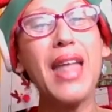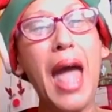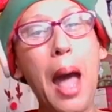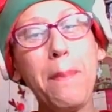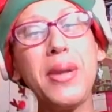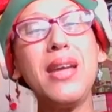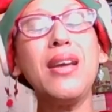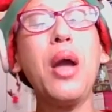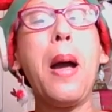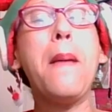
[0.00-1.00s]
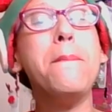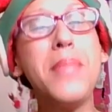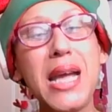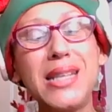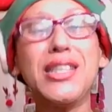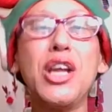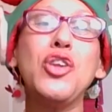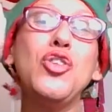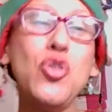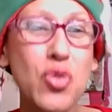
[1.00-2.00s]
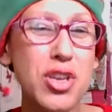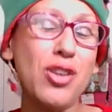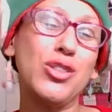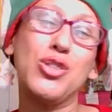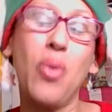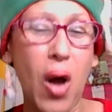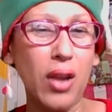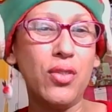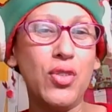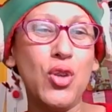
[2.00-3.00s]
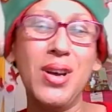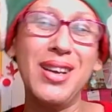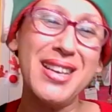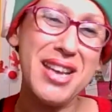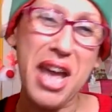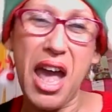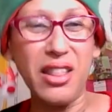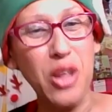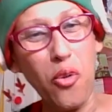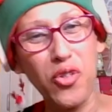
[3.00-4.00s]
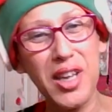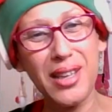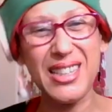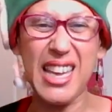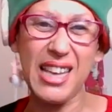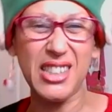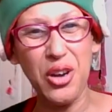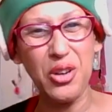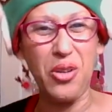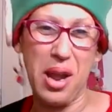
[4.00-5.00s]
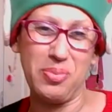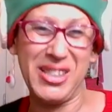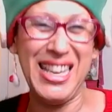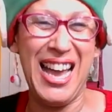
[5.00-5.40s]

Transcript: happy, amazing new year to all of you. And don't forget to get your grapes.